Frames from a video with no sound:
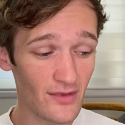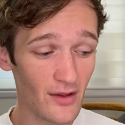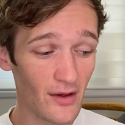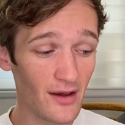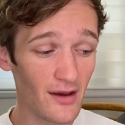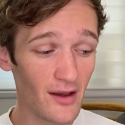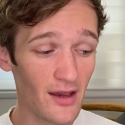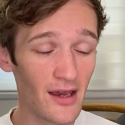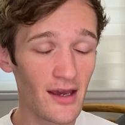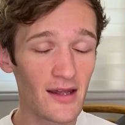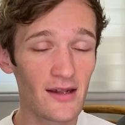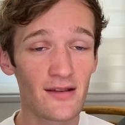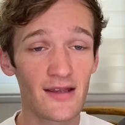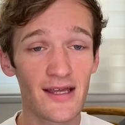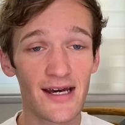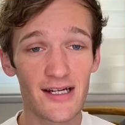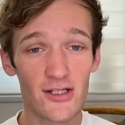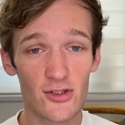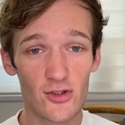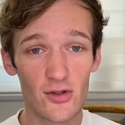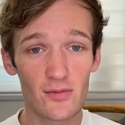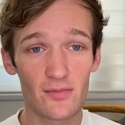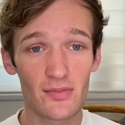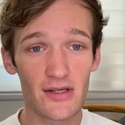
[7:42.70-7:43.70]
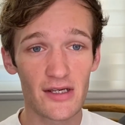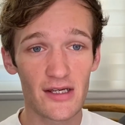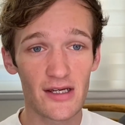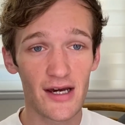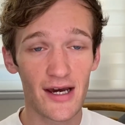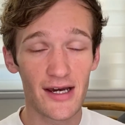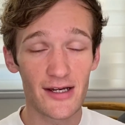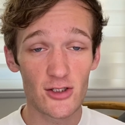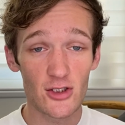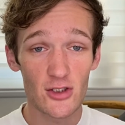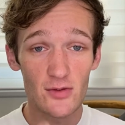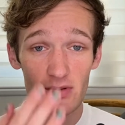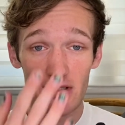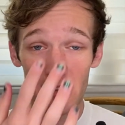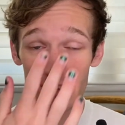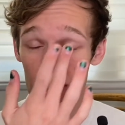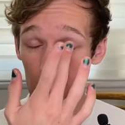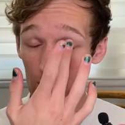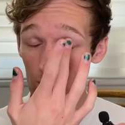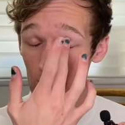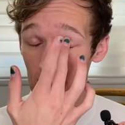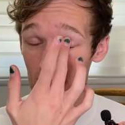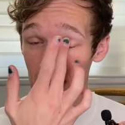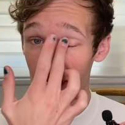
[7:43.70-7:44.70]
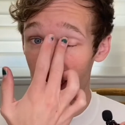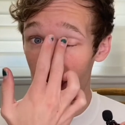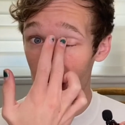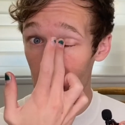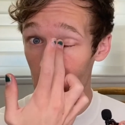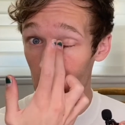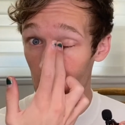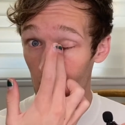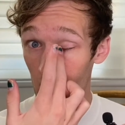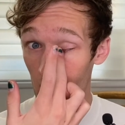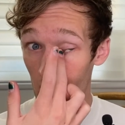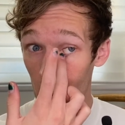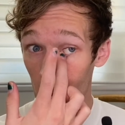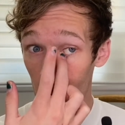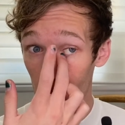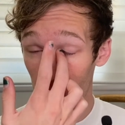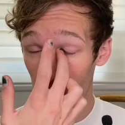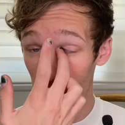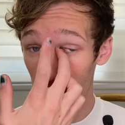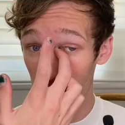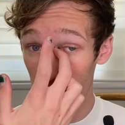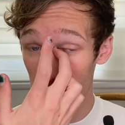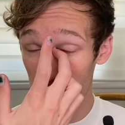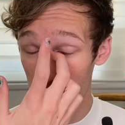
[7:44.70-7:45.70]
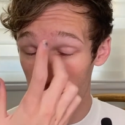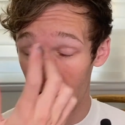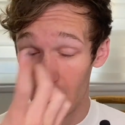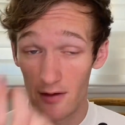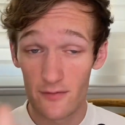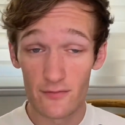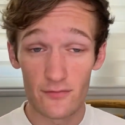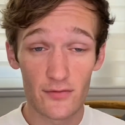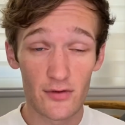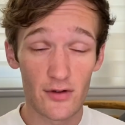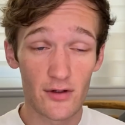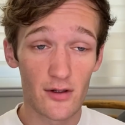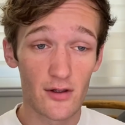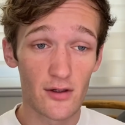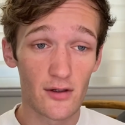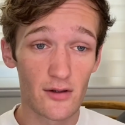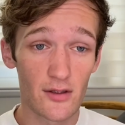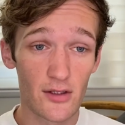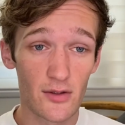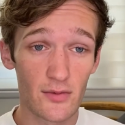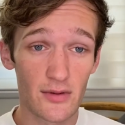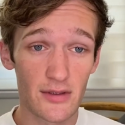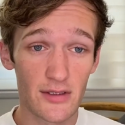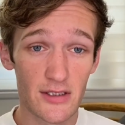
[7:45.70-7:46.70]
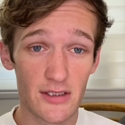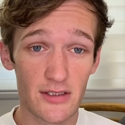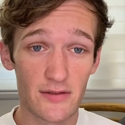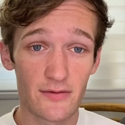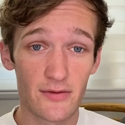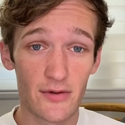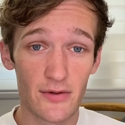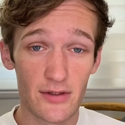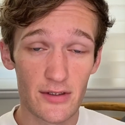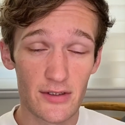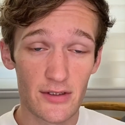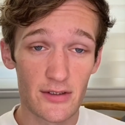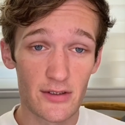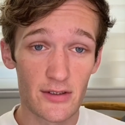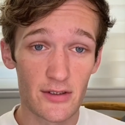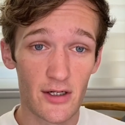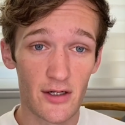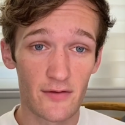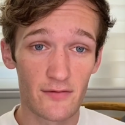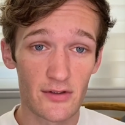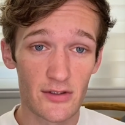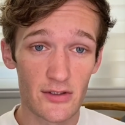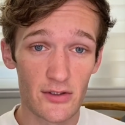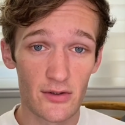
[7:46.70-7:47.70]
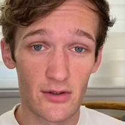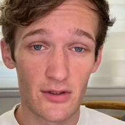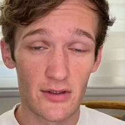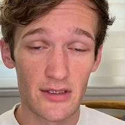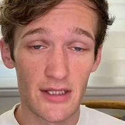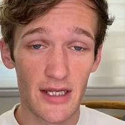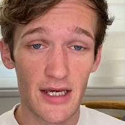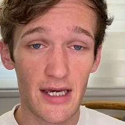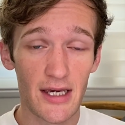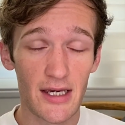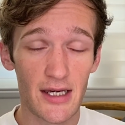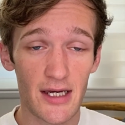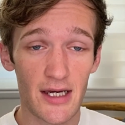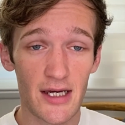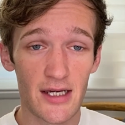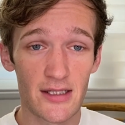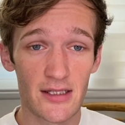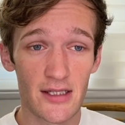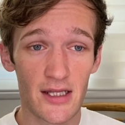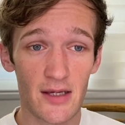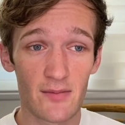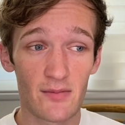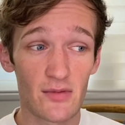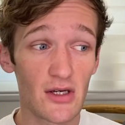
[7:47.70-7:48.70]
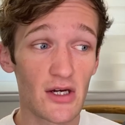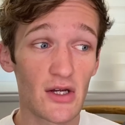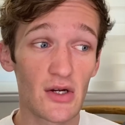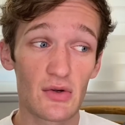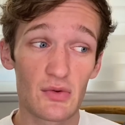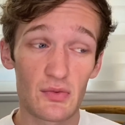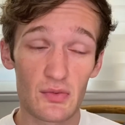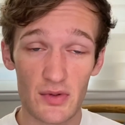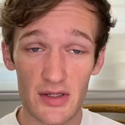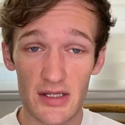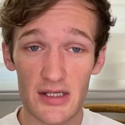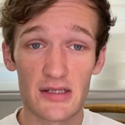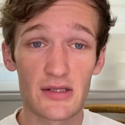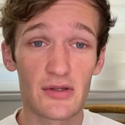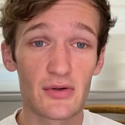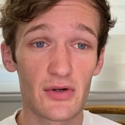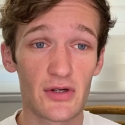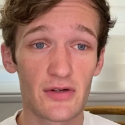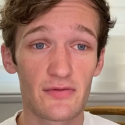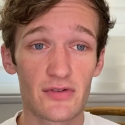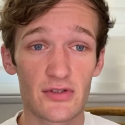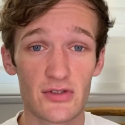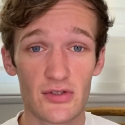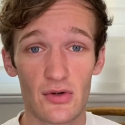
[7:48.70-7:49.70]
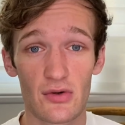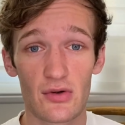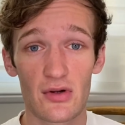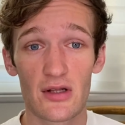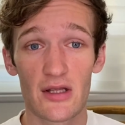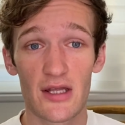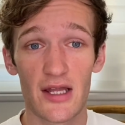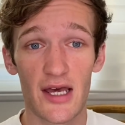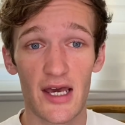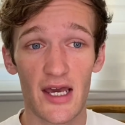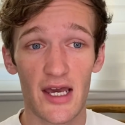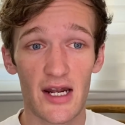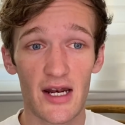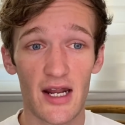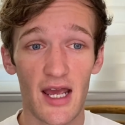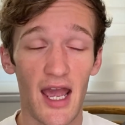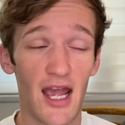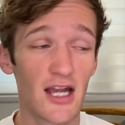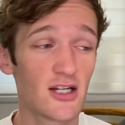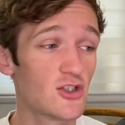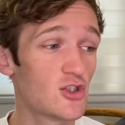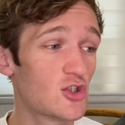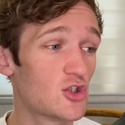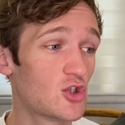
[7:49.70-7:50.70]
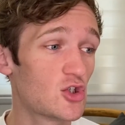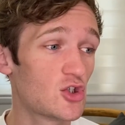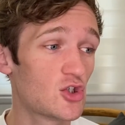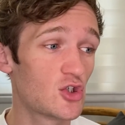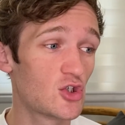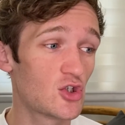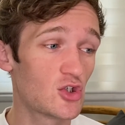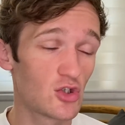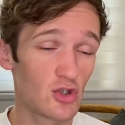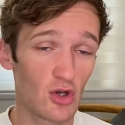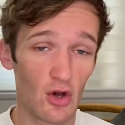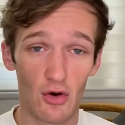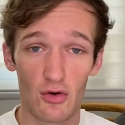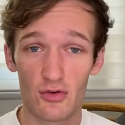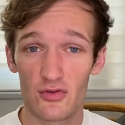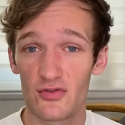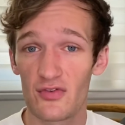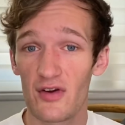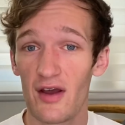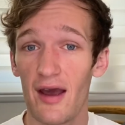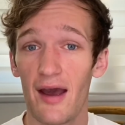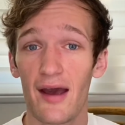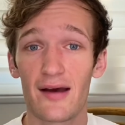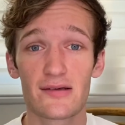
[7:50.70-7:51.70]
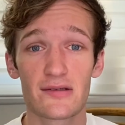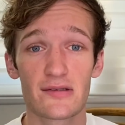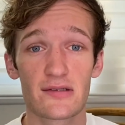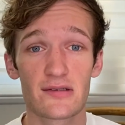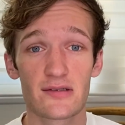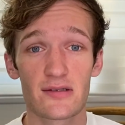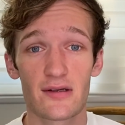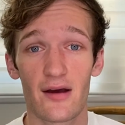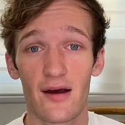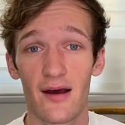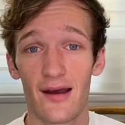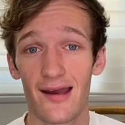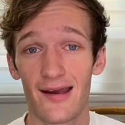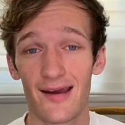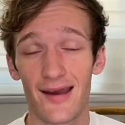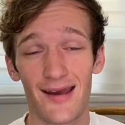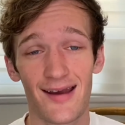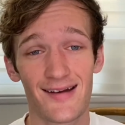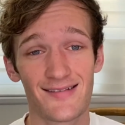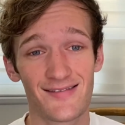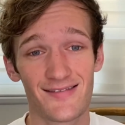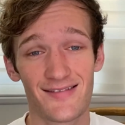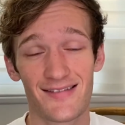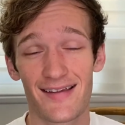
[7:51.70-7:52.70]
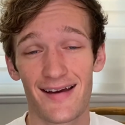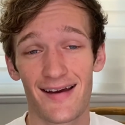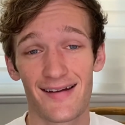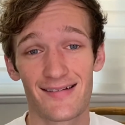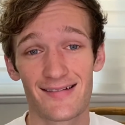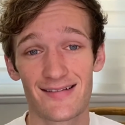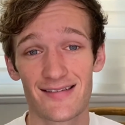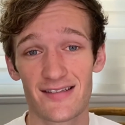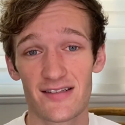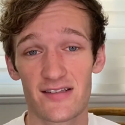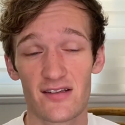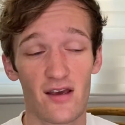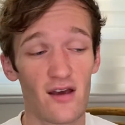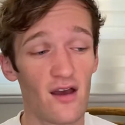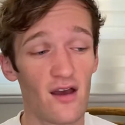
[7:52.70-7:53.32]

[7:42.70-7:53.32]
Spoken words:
that should be, I should be done with that in time for the release of Lord of Eternal Light, and I'm gonna read Lord of Eternal Light so fast. That is,